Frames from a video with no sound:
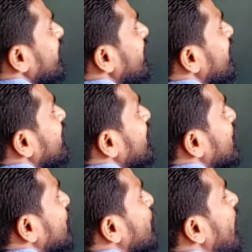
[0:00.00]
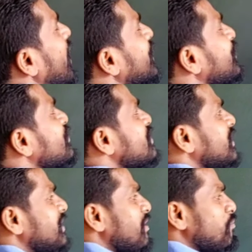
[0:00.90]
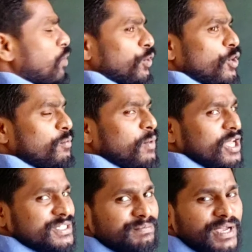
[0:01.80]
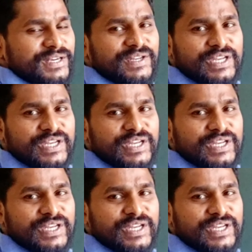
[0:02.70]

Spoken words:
Guanosine monophosphate